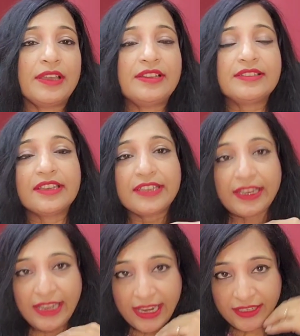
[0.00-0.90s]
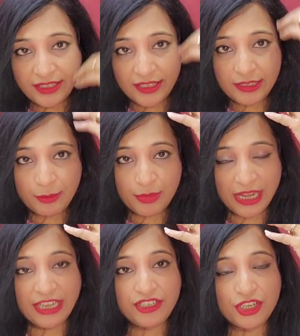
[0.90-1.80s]
virus, it can enter the
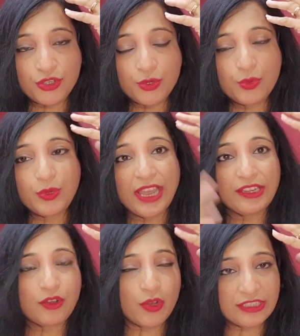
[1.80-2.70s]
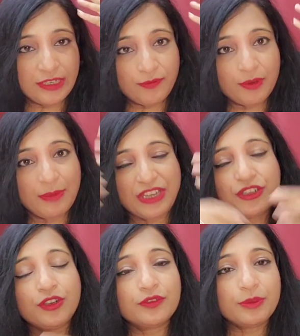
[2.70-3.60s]
brain tissue and cause
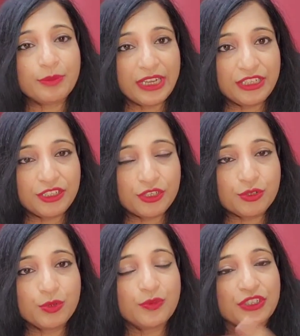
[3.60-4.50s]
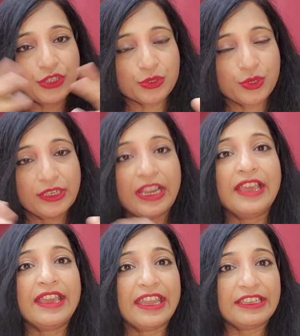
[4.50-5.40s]
inflammation of the brain tissue, which is called
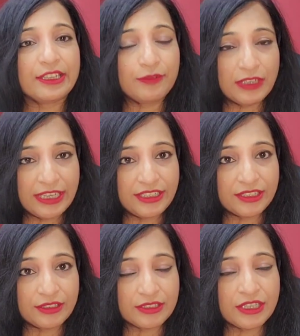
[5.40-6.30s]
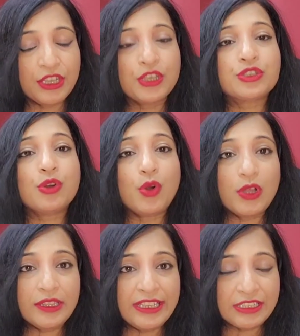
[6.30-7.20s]
encephalitis. So
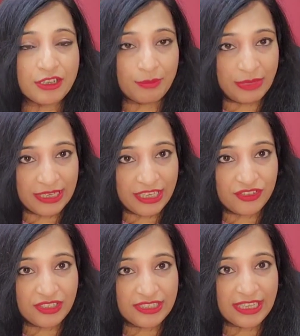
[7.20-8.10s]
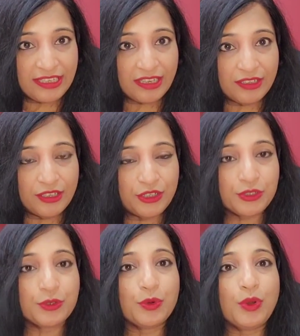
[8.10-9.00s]
all these complications can occur.
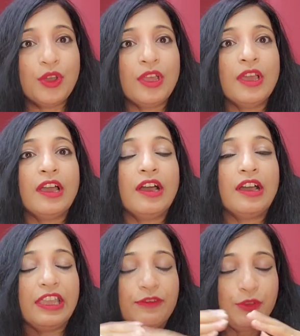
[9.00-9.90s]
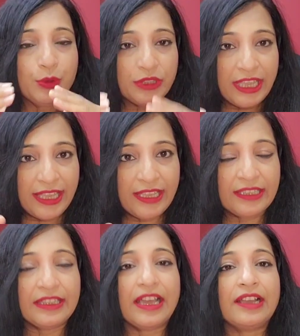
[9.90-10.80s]
So if you
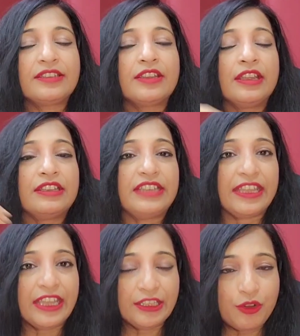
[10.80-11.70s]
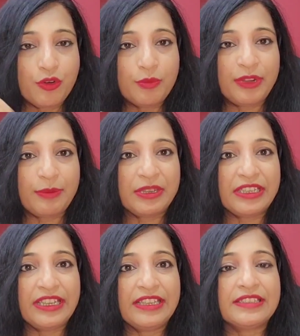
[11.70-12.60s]
think that taking the home
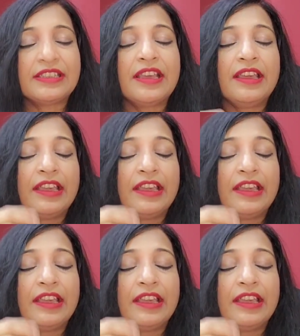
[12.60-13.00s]
remedies